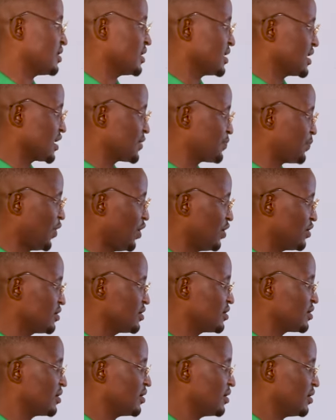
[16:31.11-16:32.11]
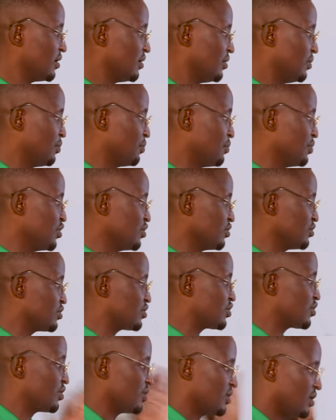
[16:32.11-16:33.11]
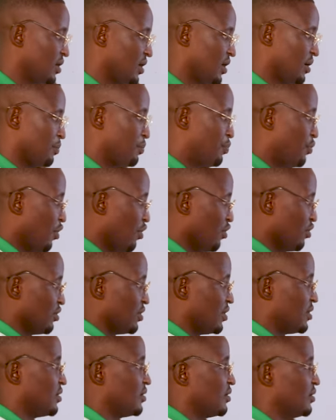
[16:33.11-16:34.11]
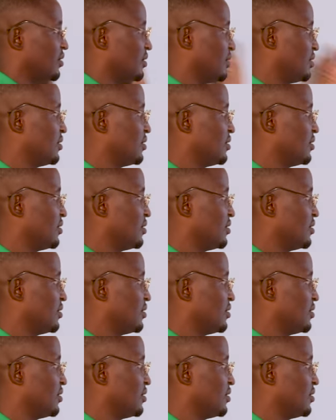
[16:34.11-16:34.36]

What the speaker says: This is pond, mold, bowl.